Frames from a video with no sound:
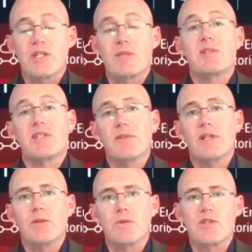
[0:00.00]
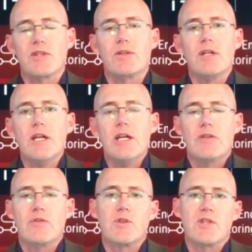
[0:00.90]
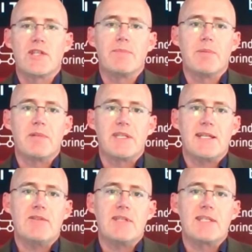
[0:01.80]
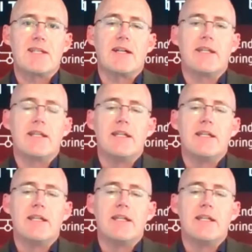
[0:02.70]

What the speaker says: and specifically also, of course, on the public safety side.